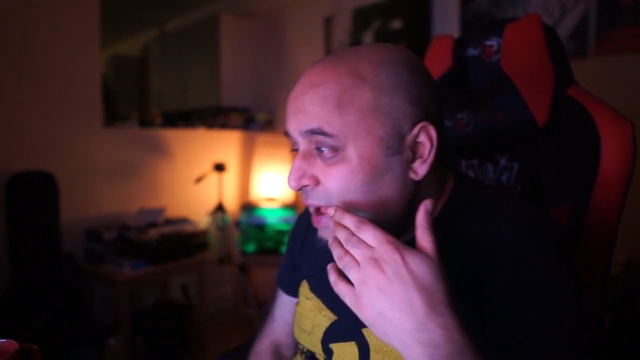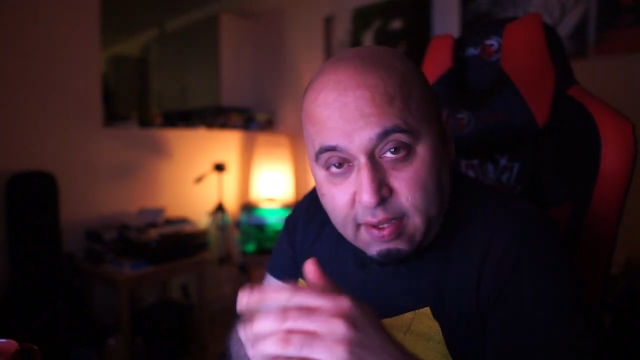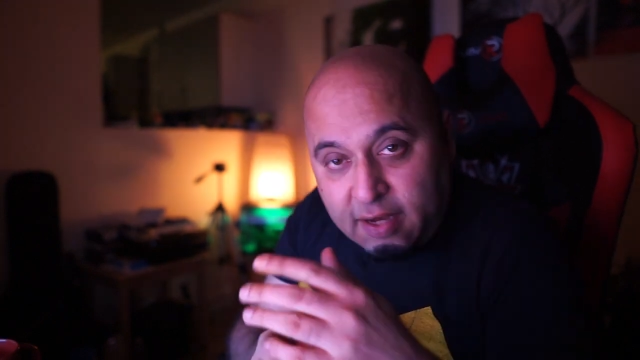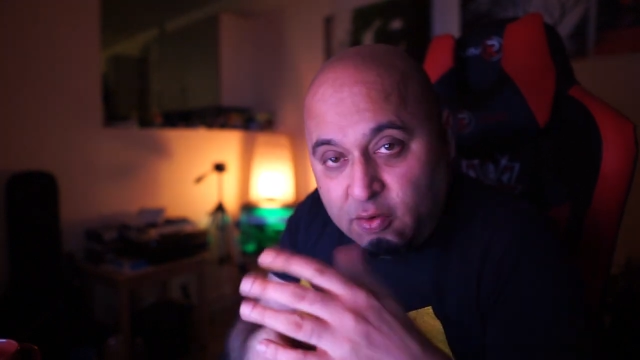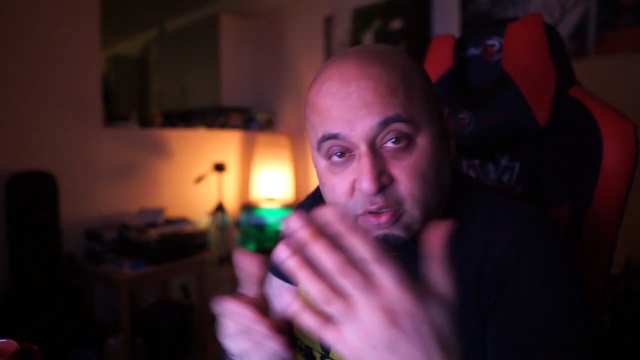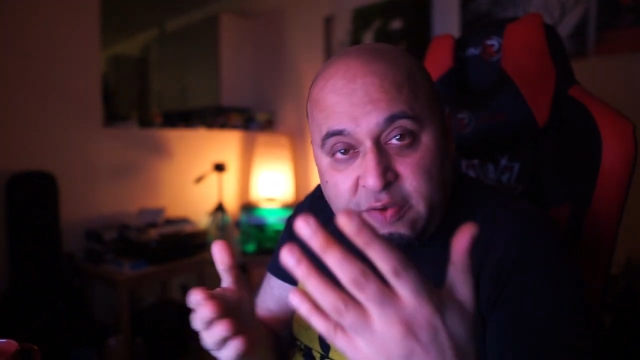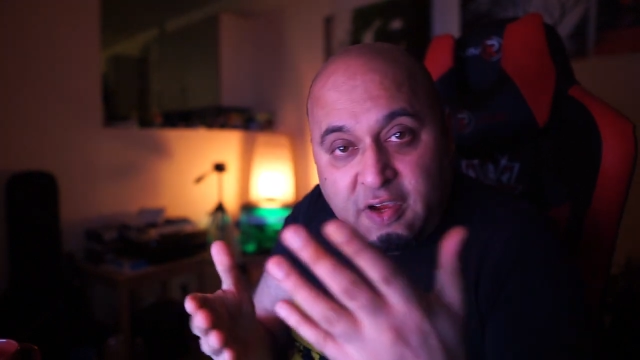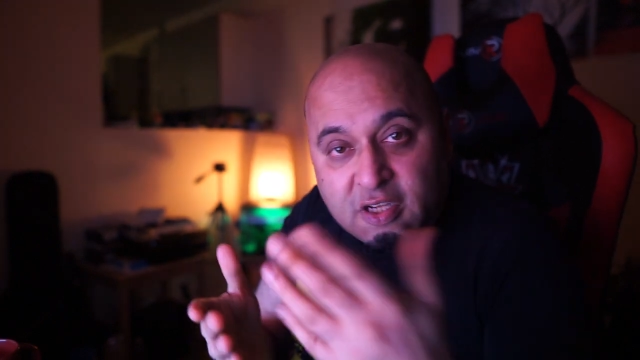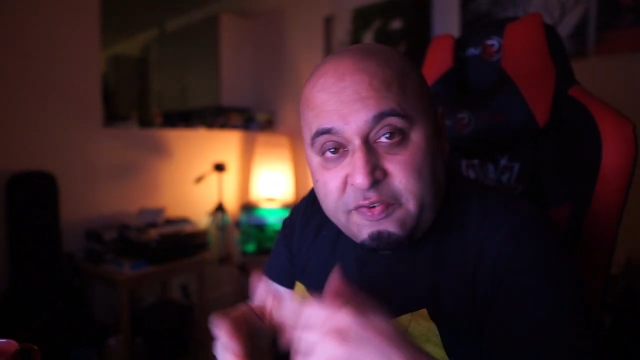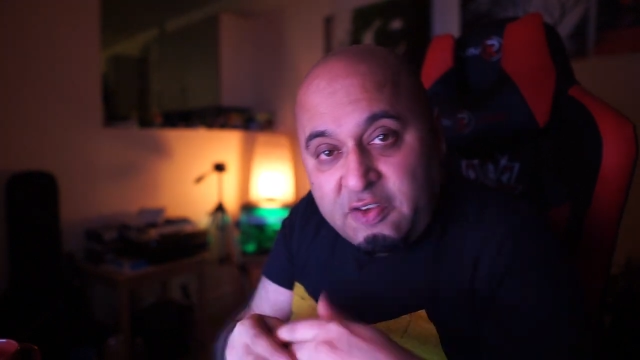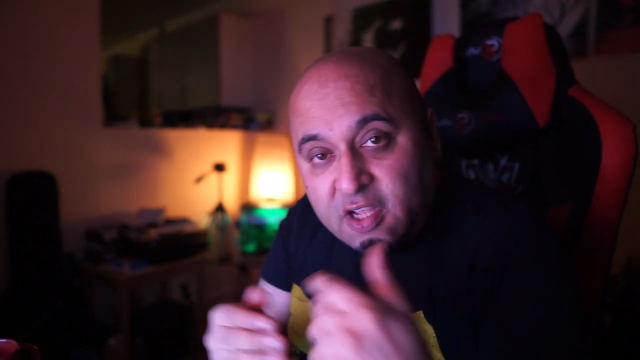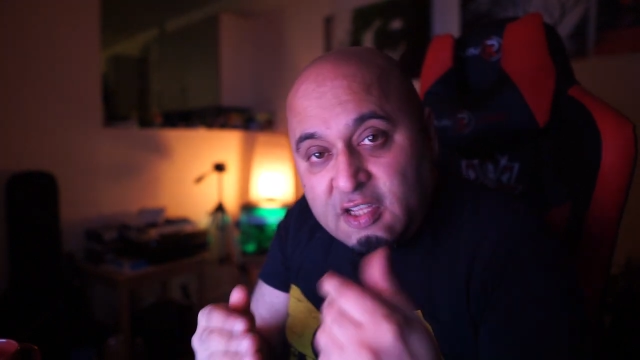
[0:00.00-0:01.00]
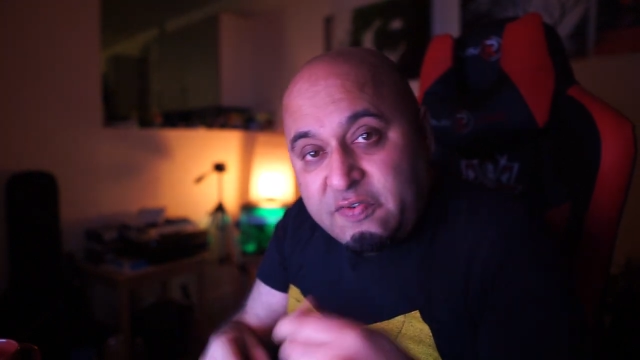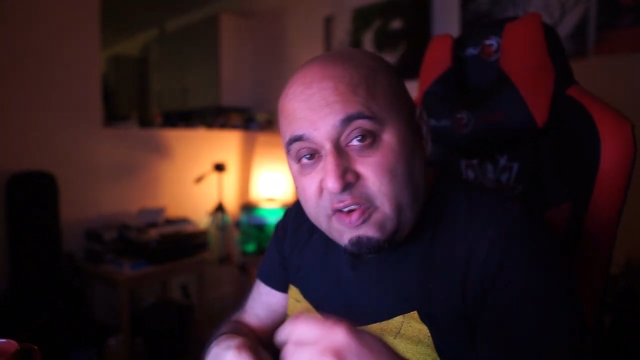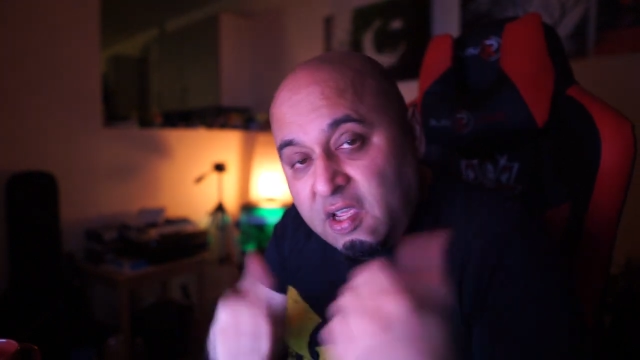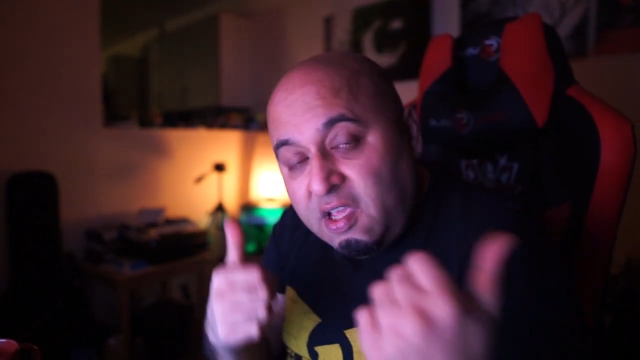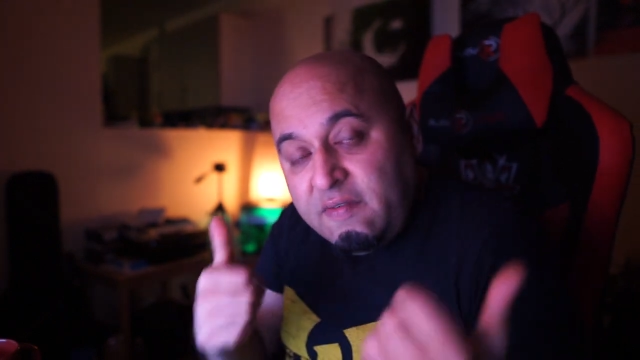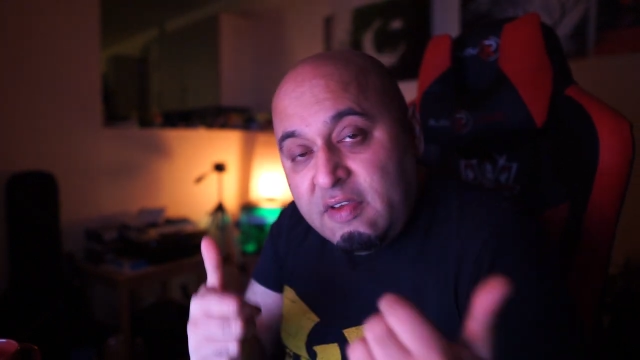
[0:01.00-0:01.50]
And also, guys, if you like this
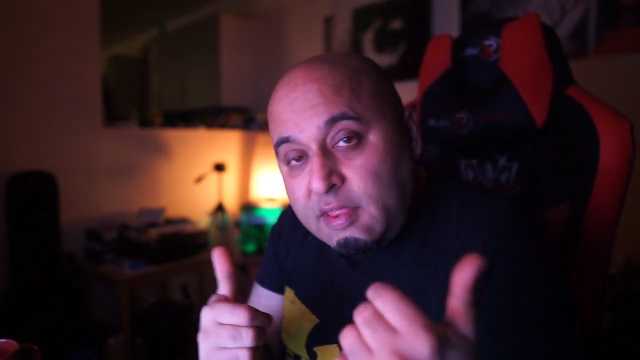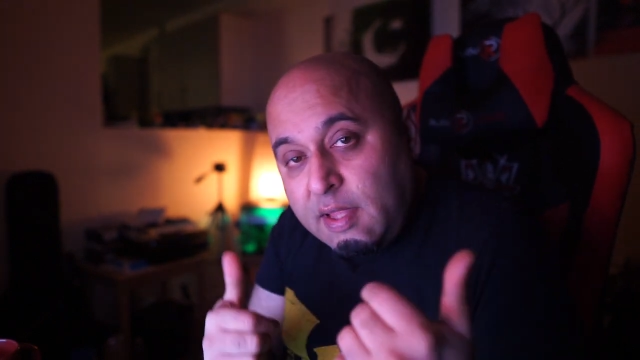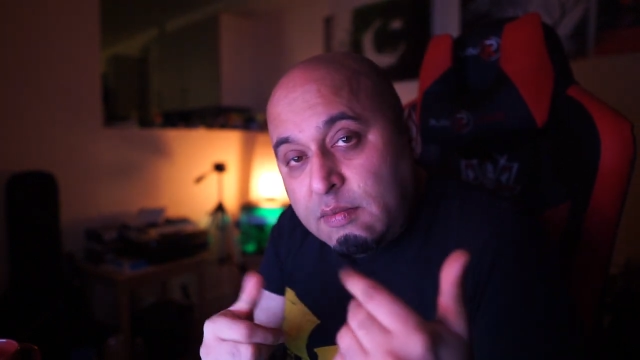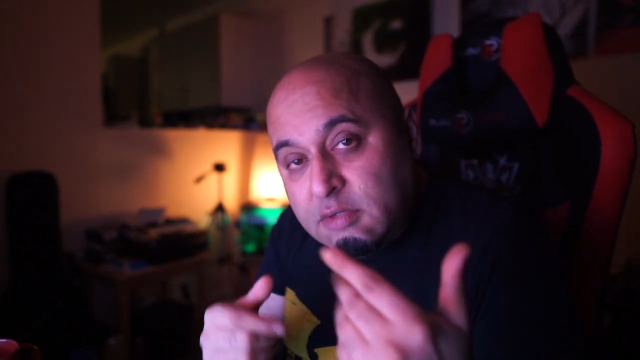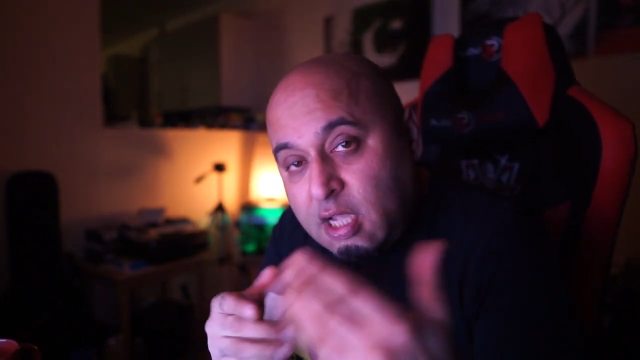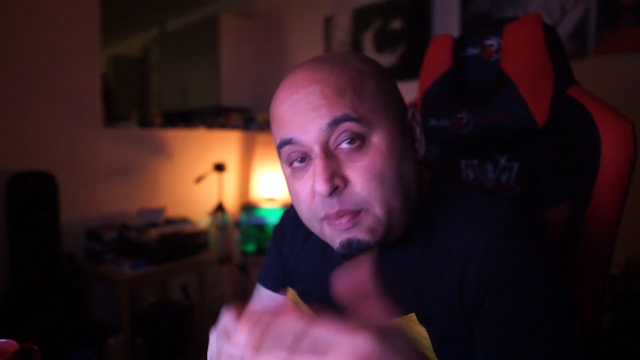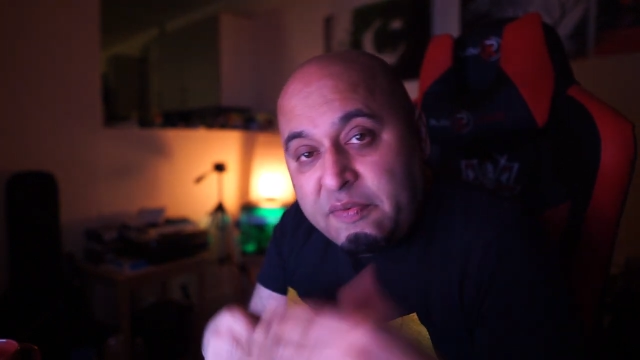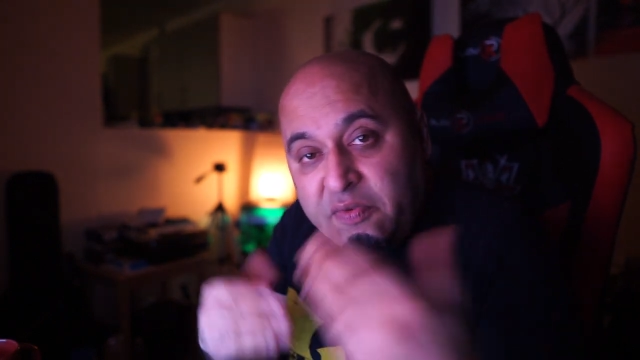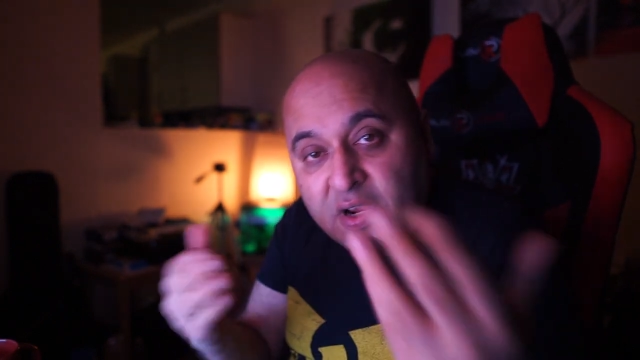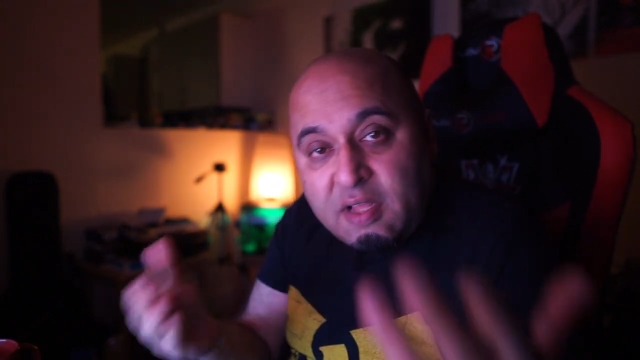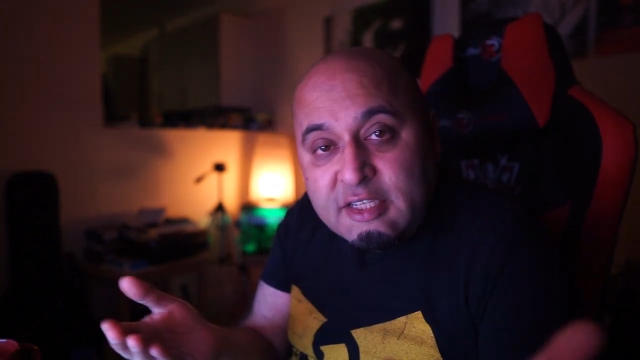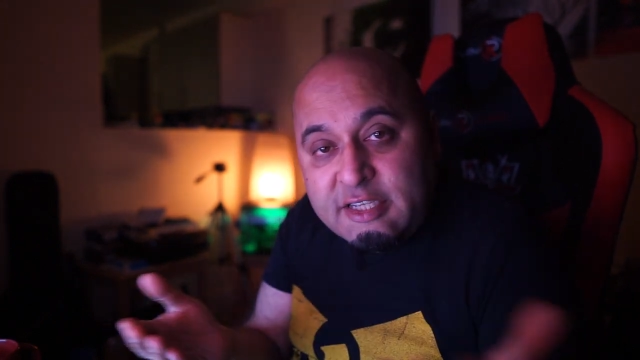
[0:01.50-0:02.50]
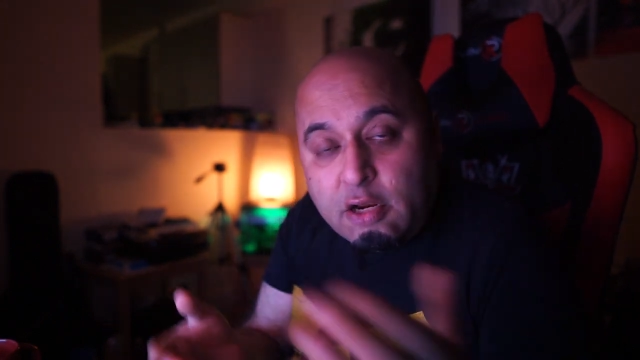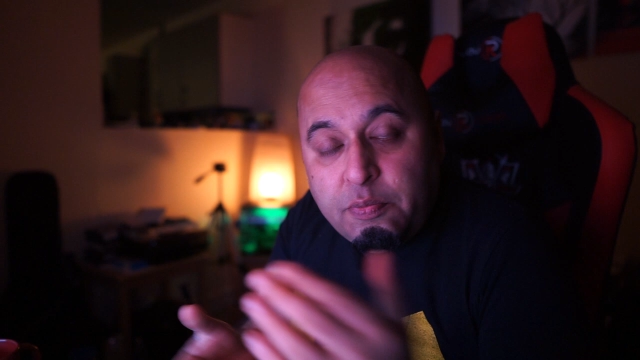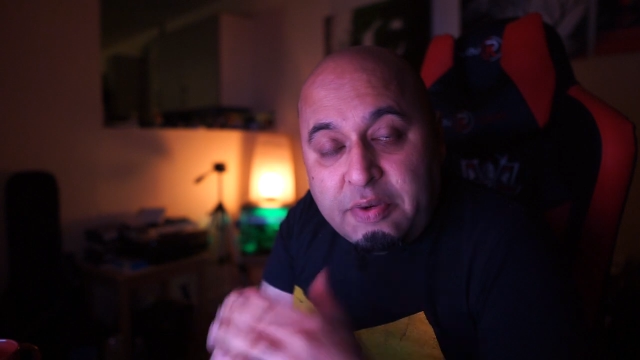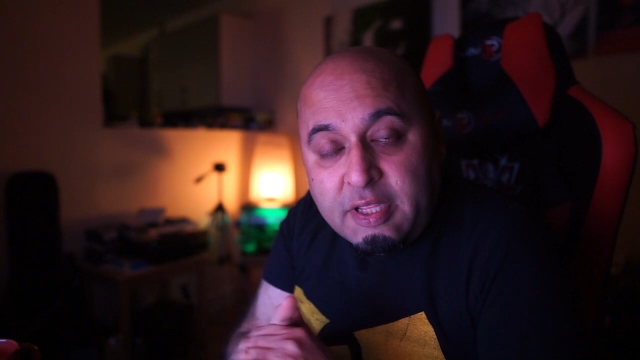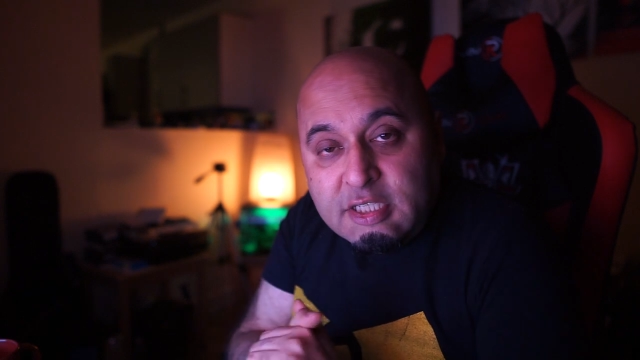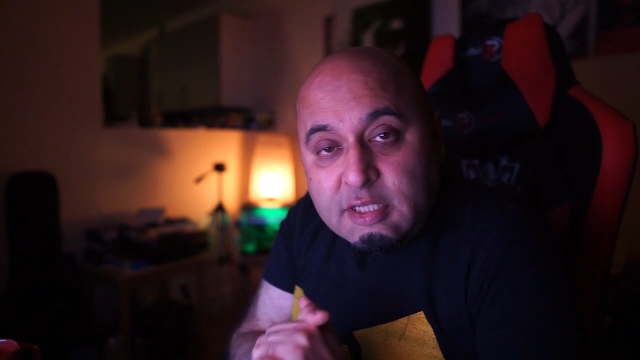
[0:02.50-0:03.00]
video, give it a thumbs up. If you like this channel,
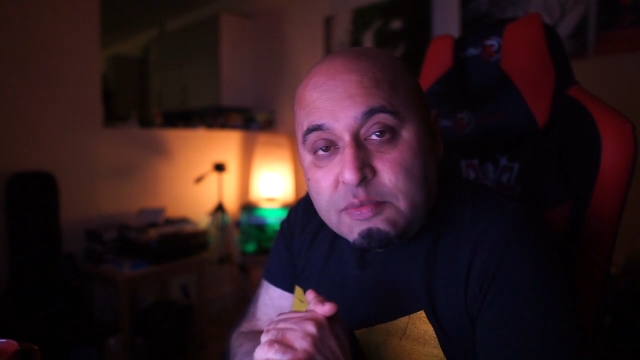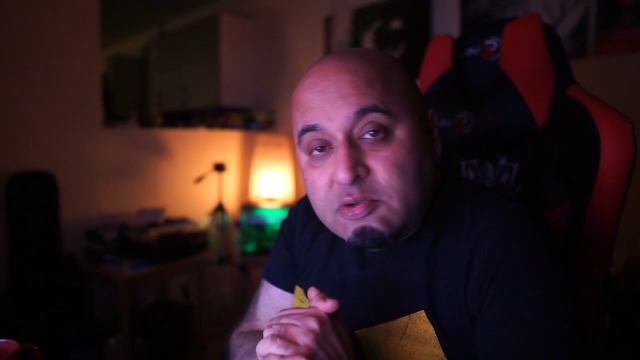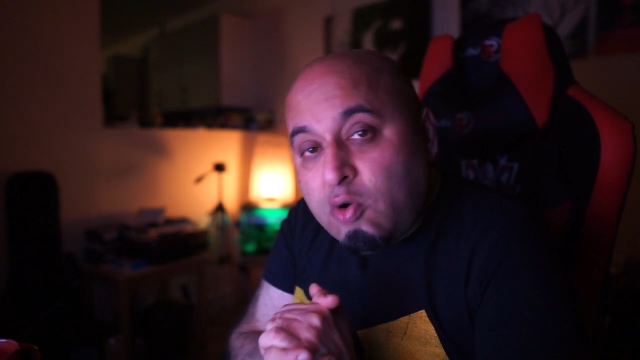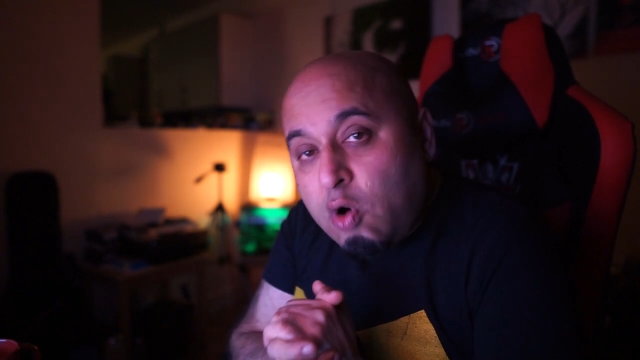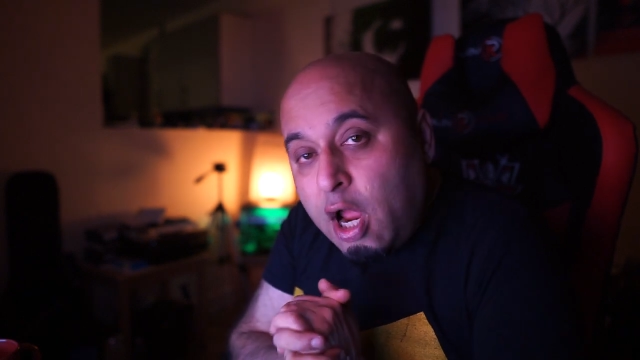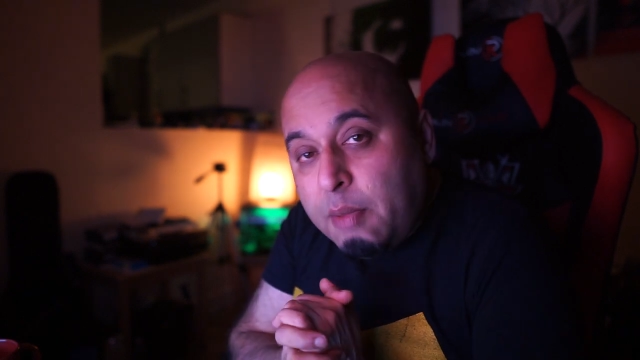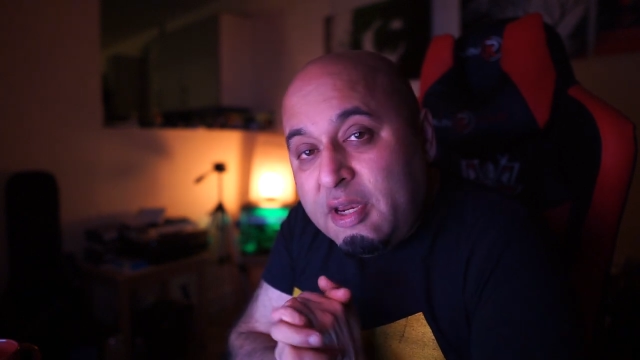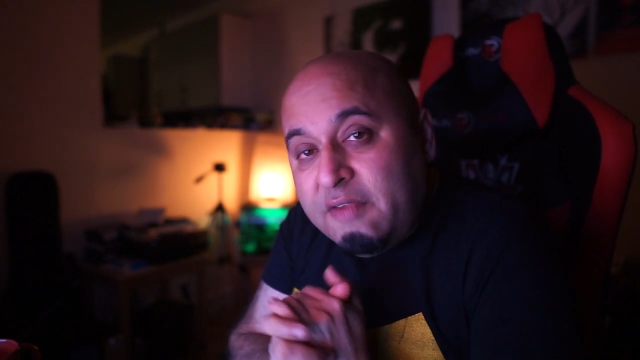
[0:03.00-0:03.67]
please subscribe.